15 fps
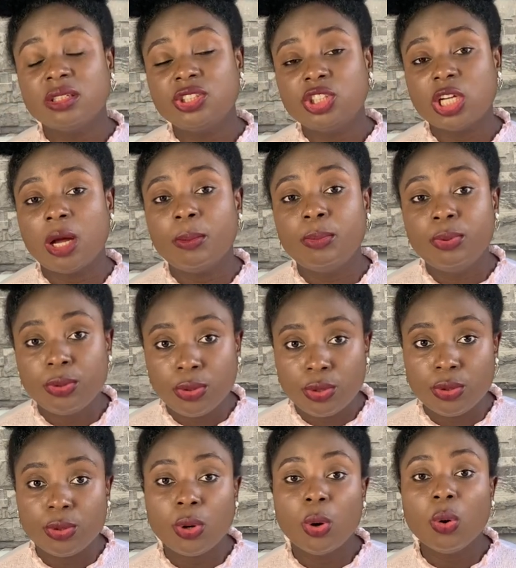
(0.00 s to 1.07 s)

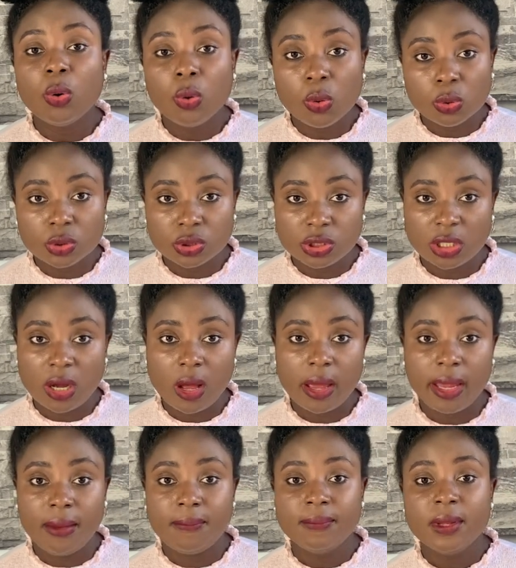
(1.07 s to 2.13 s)
shampoo all the
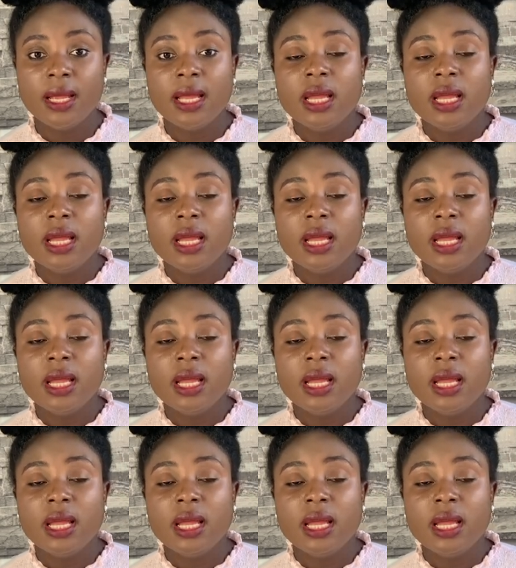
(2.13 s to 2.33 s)
time.